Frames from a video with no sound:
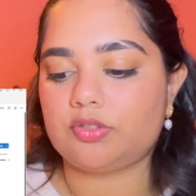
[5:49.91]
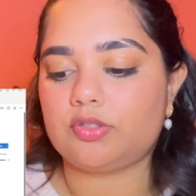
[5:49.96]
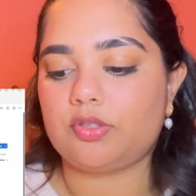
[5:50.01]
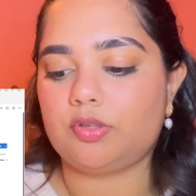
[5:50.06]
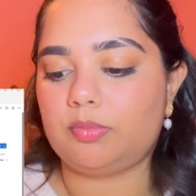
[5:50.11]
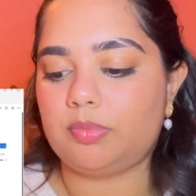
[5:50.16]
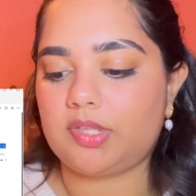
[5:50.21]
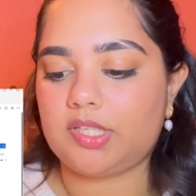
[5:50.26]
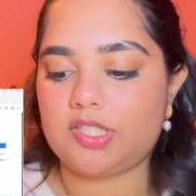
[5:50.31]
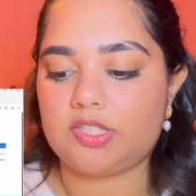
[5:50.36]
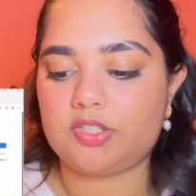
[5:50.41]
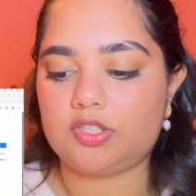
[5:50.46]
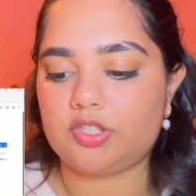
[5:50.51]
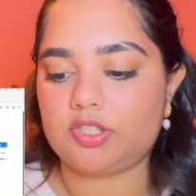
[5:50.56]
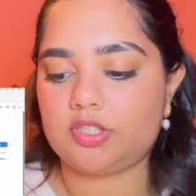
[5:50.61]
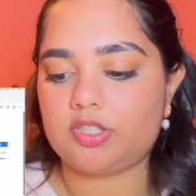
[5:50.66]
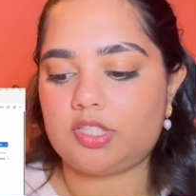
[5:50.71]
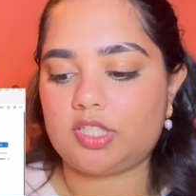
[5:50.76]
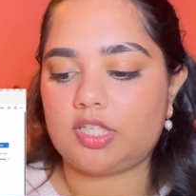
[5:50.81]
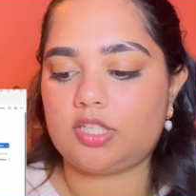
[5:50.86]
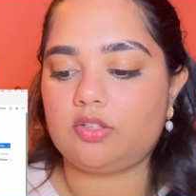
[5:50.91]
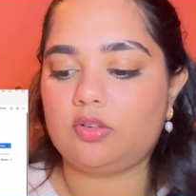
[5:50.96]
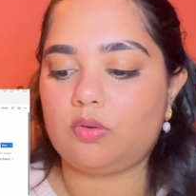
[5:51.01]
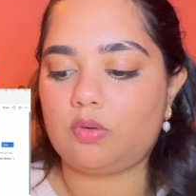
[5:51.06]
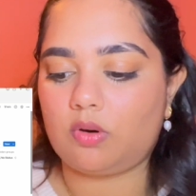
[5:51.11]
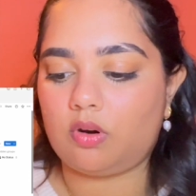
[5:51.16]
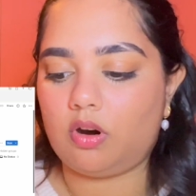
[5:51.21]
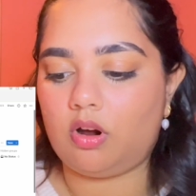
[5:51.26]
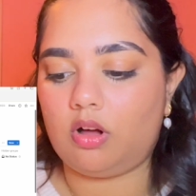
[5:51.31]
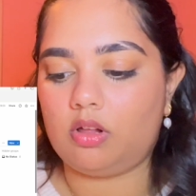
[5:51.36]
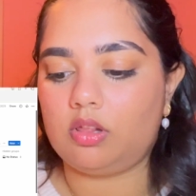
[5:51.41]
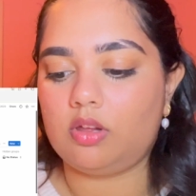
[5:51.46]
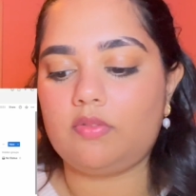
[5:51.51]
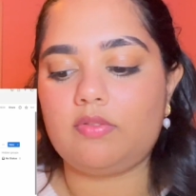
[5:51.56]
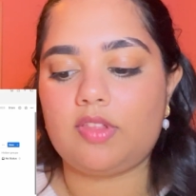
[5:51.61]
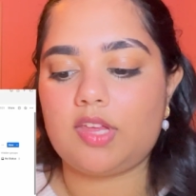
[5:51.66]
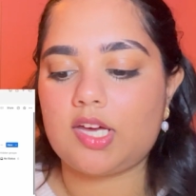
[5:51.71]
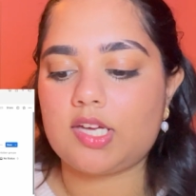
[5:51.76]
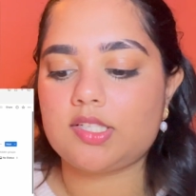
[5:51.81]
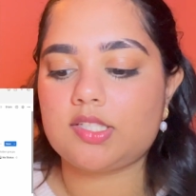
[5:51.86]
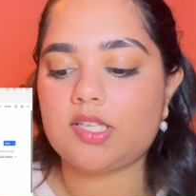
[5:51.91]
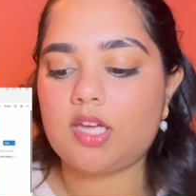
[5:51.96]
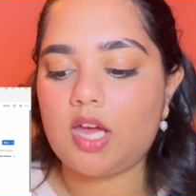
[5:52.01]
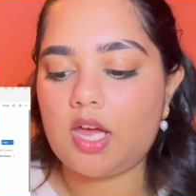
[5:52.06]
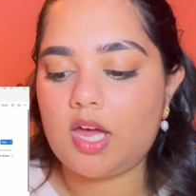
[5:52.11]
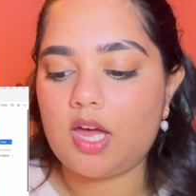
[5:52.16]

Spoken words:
so please just ignore all of this.